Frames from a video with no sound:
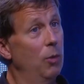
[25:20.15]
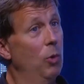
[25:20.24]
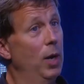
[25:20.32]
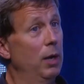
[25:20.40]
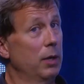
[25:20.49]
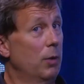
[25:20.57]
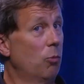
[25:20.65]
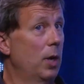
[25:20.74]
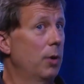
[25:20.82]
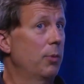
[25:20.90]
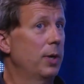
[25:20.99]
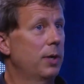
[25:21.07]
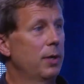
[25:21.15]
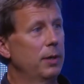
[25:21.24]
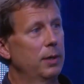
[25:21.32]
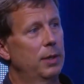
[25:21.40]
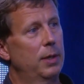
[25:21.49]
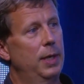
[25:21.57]
will, and what
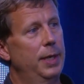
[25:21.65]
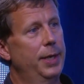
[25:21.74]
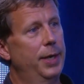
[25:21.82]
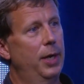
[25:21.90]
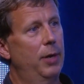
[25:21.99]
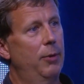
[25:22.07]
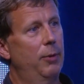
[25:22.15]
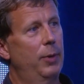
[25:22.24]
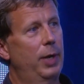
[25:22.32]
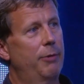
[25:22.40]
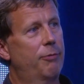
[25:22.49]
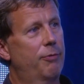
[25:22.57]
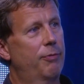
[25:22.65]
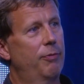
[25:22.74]
will, if